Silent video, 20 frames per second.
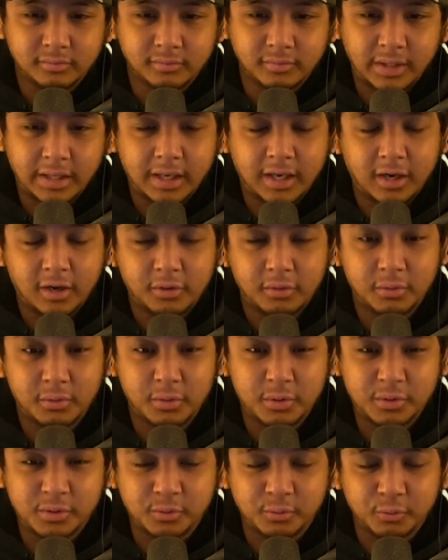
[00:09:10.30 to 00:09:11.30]
Yeah, our
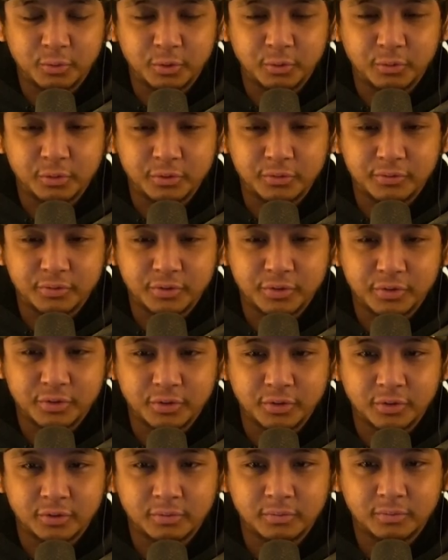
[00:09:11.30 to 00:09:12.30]
crew are some real ones for
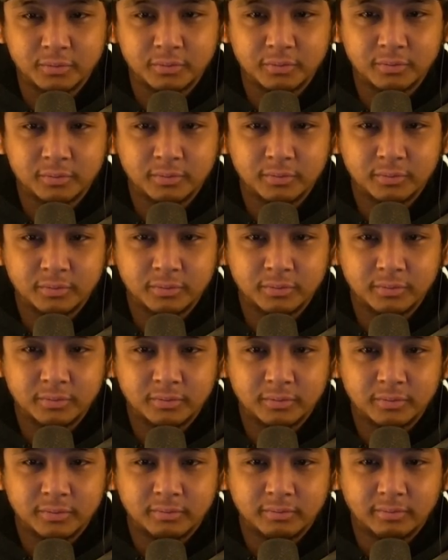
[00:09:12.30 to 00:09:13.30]
sure.
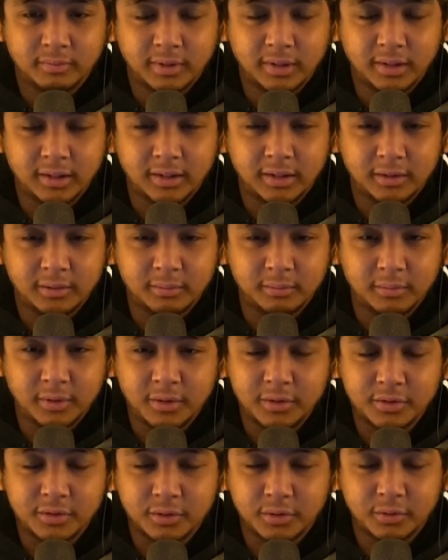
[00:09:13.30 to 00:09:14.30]

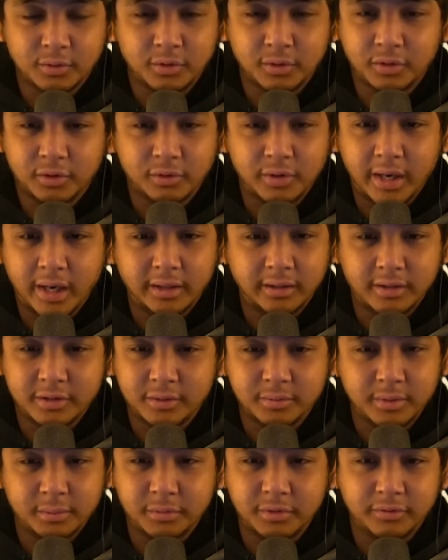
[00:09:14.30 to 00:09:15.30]
Also, her crying
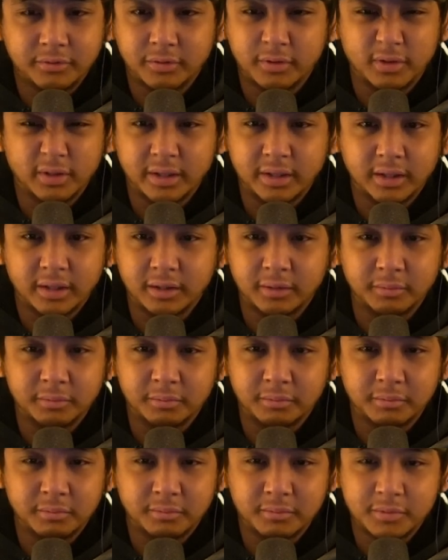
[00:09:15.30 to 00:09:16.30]
doesn't make me feel any
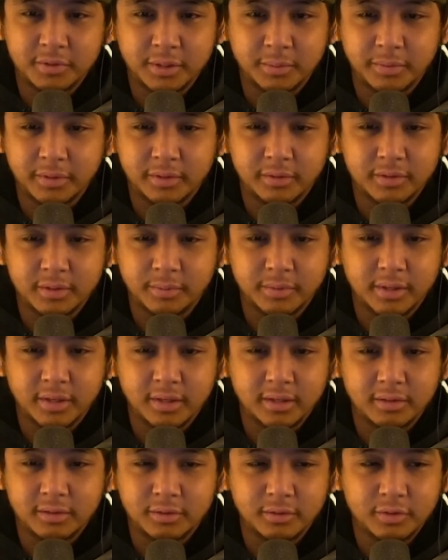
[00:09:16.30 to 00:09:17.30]

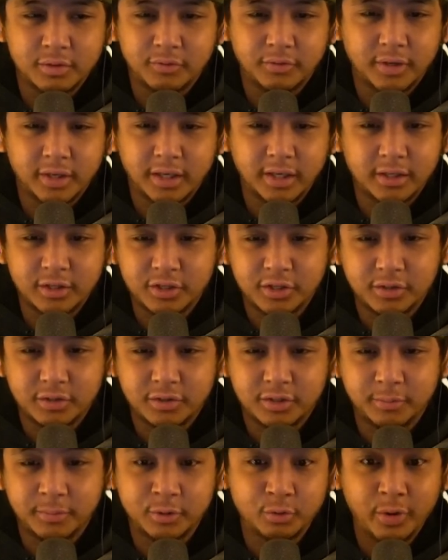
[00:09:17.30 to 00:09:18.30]
sympathy.
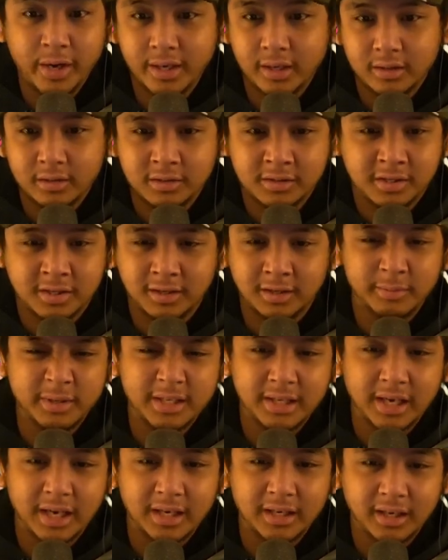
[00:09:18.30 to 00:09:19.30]
She betrayed us. I
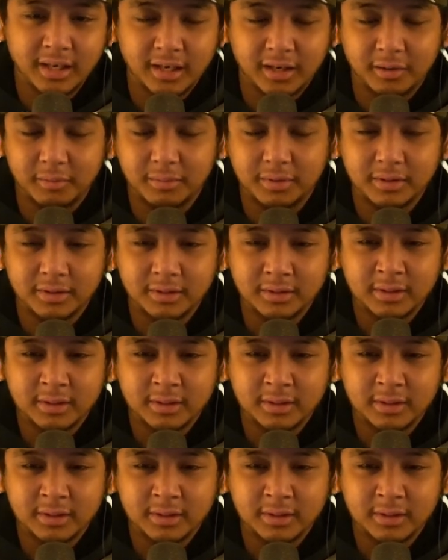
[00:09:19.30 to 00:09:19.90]
mean, goddamn.